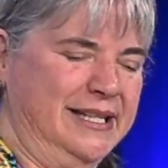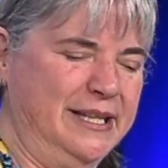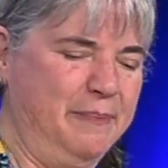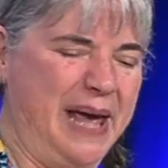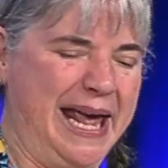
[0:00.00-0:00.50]

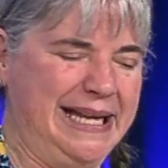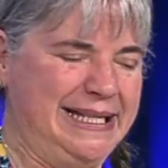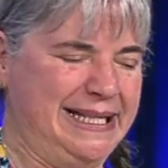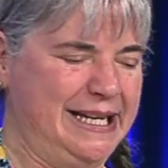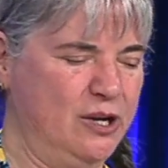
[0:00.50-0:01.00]
to
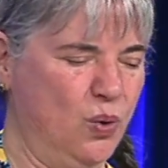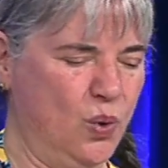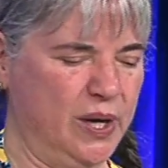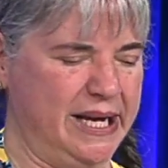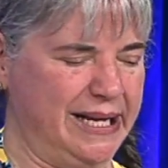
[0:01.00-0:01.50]
paint in an
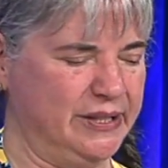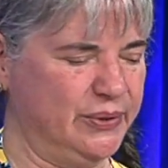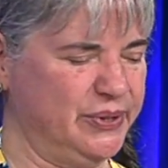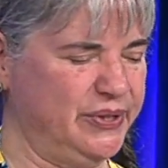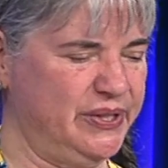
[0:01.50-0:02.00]

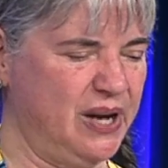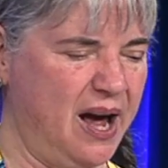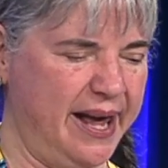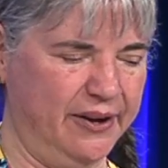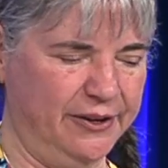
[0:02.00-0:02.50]
Oriental
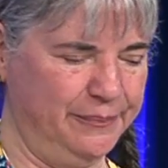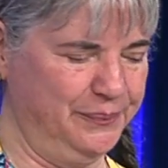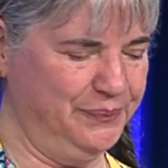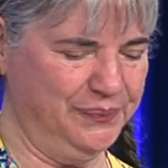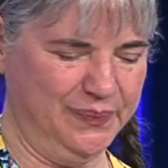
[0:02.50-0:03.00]
style.
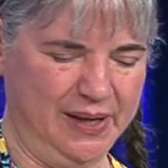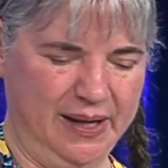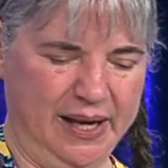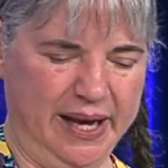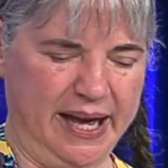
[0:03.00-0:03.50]

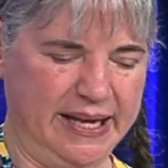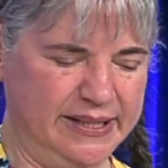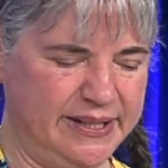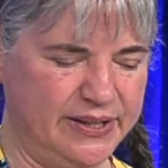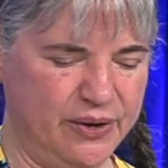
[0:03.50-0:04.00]
And
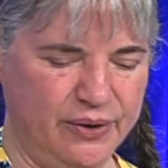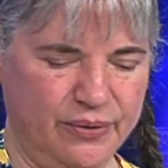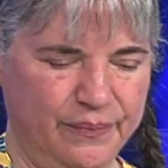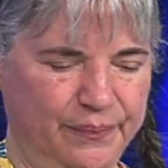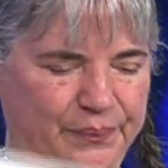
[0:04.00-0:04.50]
so